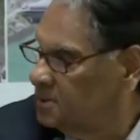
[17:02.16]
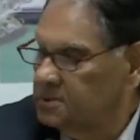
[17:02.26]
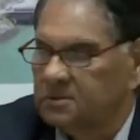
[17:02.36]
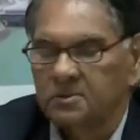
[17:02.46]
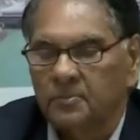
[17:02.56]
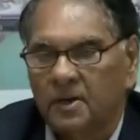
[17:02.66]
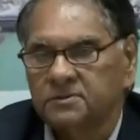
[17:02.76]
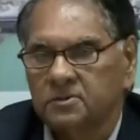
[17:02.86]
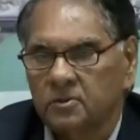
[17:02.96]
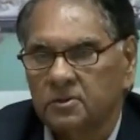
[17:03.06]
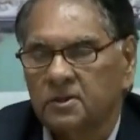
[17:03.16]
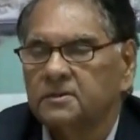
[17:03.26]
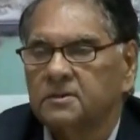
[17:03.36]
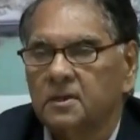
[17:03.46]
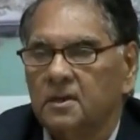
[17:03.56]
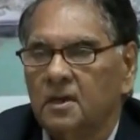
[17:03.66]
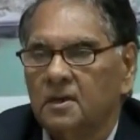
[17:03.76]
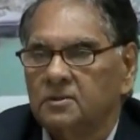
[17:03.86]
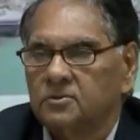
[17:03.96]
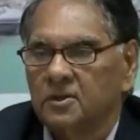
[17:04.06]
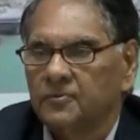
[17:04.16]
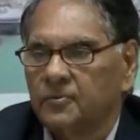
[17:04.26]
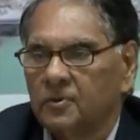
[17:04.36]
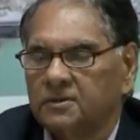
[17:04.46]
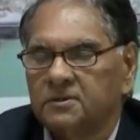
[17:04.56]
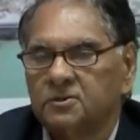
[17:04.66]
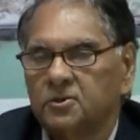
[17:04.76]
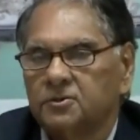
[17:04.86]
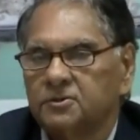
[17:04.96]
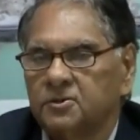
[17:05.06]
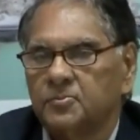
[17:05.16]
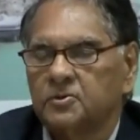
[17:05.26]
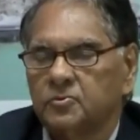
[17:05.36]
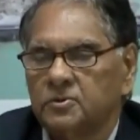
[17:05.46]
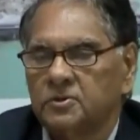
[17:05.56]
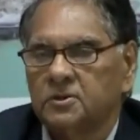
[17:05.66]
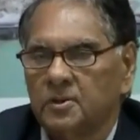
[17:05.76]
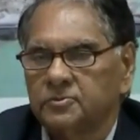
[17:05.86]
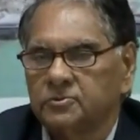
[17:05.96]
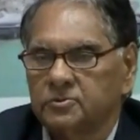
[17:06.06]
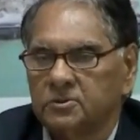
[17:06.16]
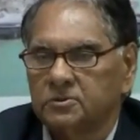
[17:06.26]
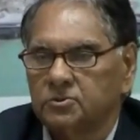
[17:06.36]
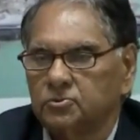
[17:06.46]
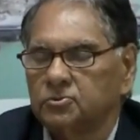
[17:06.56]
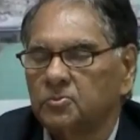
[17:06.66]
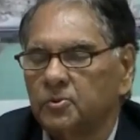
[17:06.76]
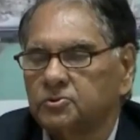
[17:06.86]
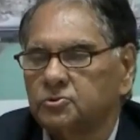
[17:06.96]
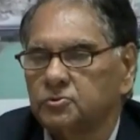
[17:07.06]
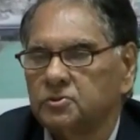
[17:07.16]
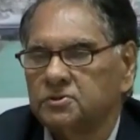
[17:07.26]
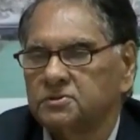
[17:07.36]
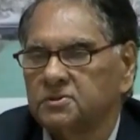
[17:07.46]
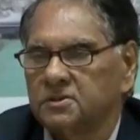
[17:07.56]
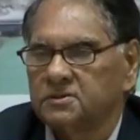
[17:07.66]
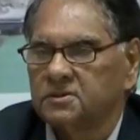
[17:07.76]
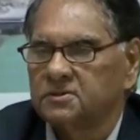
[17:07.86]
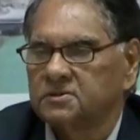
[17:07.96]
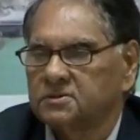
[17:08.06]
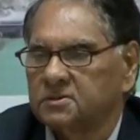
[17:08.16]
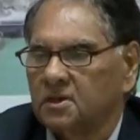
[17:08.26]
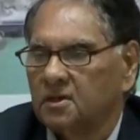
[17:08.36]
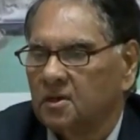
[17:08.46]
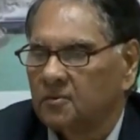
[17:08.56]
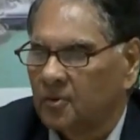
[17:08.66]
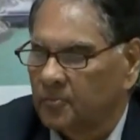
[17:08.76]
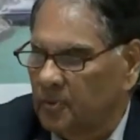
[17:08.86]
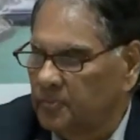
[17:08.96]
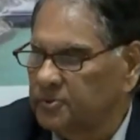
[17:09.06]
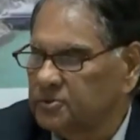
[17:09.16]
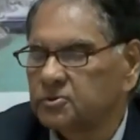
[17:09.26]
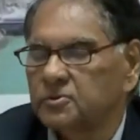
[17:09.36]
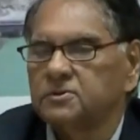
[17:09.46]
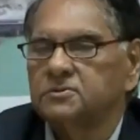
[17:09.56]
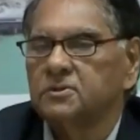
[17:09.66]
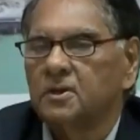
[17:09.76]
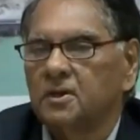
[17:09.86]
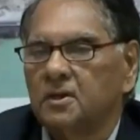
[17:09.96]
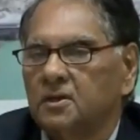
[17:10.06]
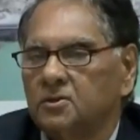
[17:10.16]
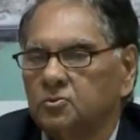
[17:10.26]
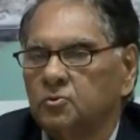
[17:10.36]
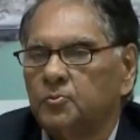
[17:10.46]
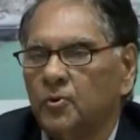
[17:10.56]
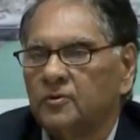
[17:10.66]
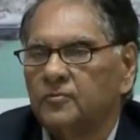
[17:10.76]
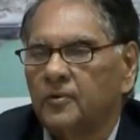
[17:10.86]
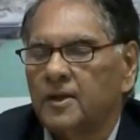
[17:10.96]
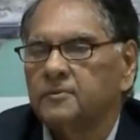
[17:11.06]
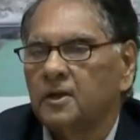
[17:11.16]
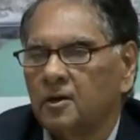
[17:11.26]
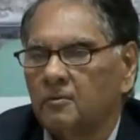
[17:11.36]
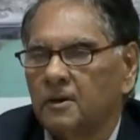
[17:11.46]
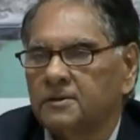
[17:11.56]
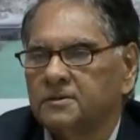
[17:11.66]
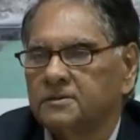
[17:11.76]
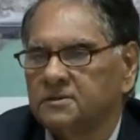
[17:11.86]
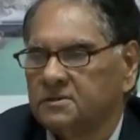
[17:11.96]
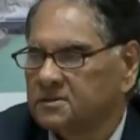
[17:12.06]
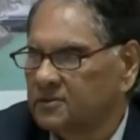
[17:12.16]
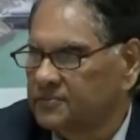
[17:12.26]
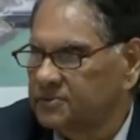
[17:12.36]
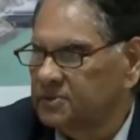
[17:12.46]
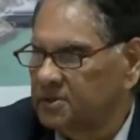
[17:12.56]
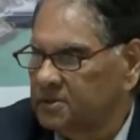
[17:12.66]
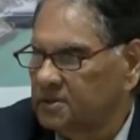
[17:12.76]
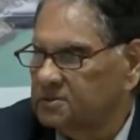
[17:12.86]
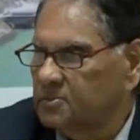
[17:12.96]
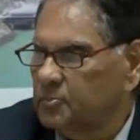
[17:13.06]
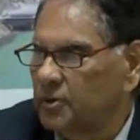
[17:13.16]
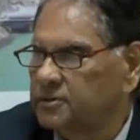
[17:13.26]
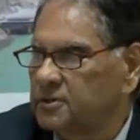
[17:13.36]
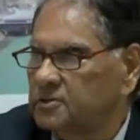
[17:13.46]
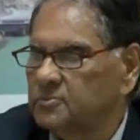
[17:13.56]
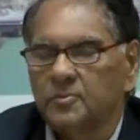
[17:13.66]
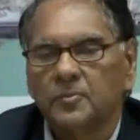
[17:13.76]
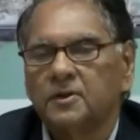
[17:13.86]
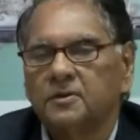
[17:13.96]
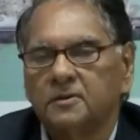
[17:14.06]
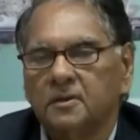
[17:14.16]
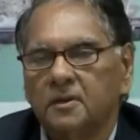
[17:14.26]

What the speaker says: is in margin on that. So therefore, let it not repeat when it comes to the huge opportunities that exist for pump storage. 2.5 gigawatt is insufficient, as the point has been made,